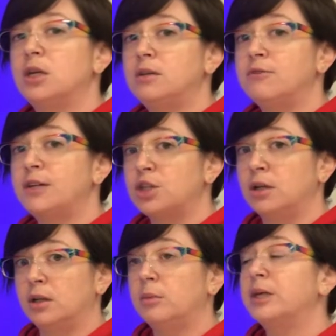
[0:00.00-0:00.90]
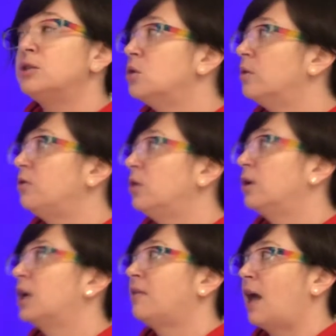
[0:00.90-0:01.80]
and division a little bit too, if you look
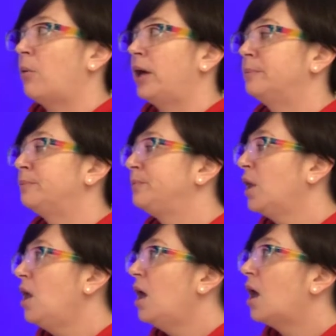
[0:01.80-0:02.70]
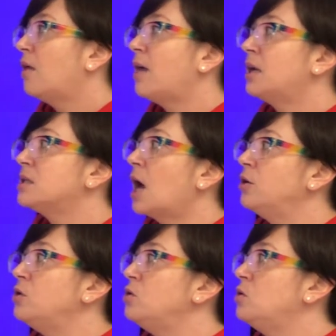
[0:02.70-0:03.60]
at it that way. And that is how
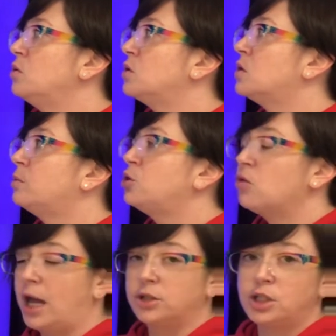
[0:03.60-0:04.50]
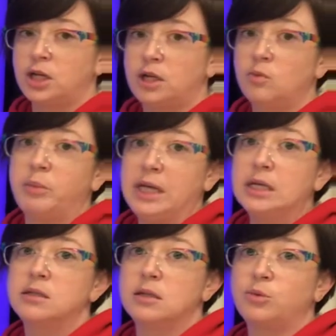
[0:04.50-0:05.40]
you use subtraction,
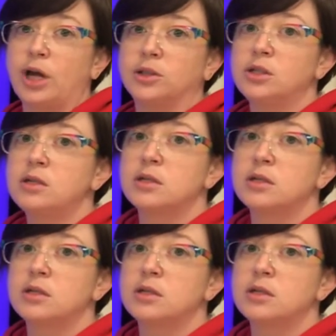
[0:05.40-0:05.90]
repeated subtraction, to